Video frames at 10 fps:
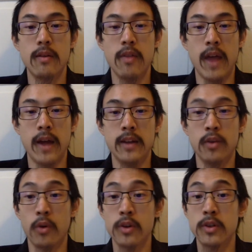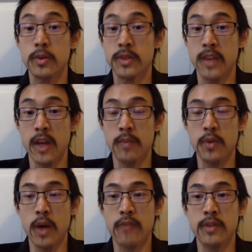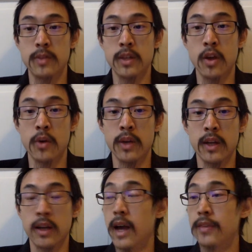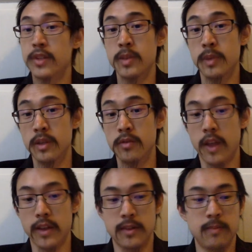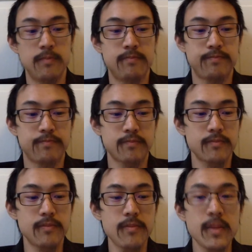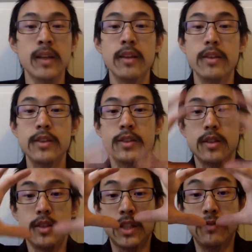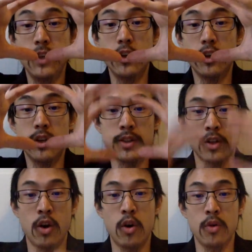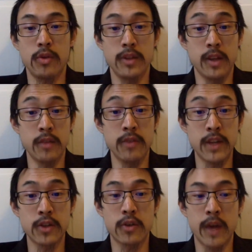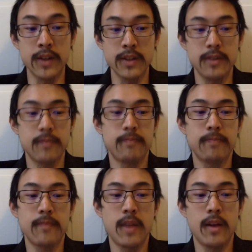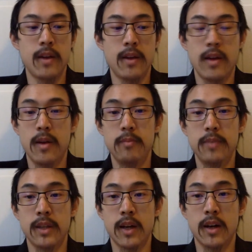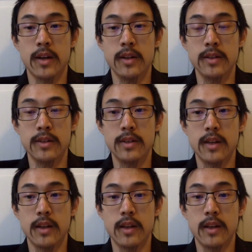that in order to escape you have to be going at the speed of light. This sphere is called the event horizon because